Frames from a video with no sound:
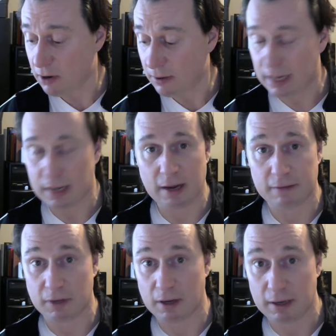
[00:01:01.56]
period
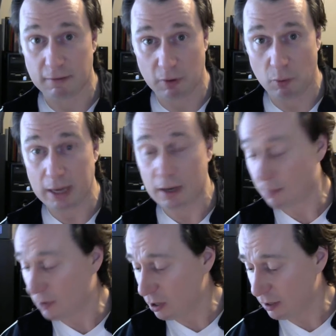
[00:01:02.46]
I've done, every
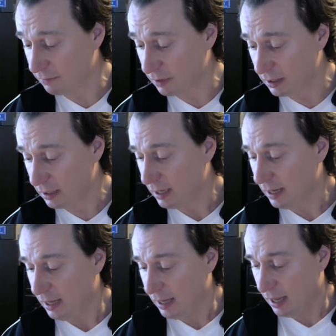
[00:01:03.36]
wake-up call I've done,
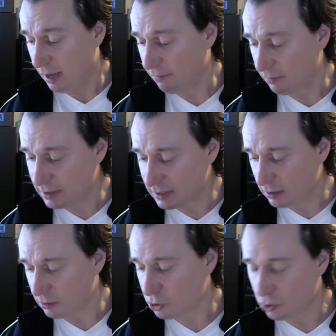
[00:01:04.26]
every
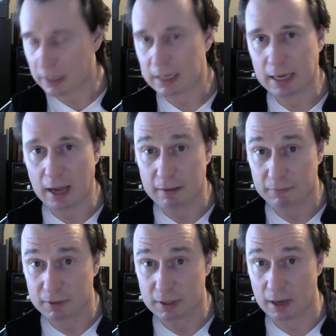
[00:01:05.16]
single training
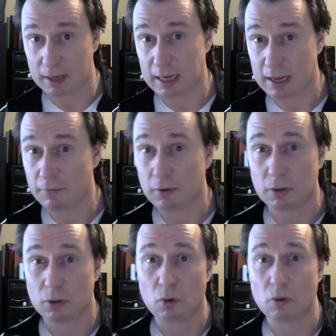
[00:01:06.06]
I've done,
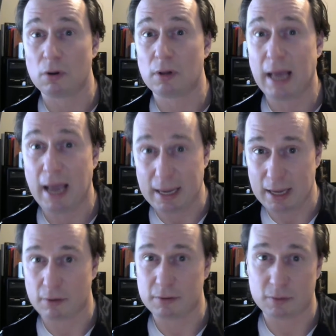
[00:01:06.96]
even Google
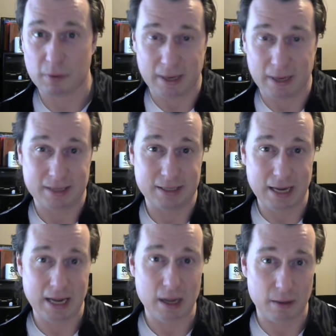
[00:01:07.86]
Hangouts with my
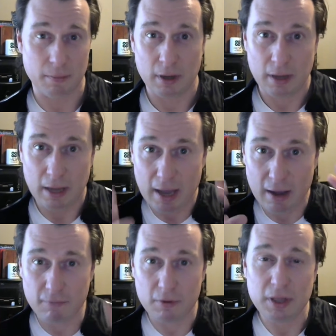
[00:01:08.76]
team,
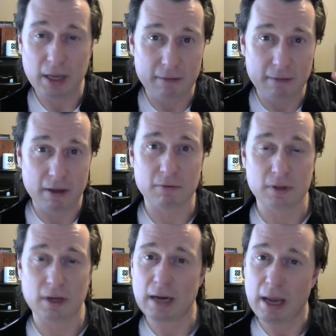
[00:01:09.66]
everything I've
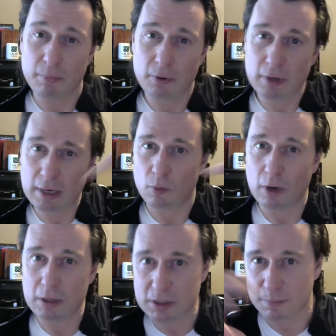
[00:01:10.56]
ever done, I put in
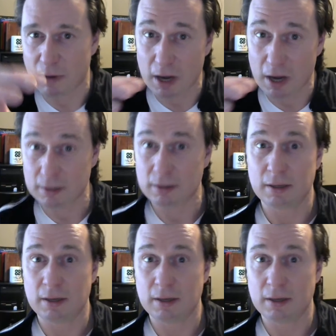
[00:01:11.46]
one spot.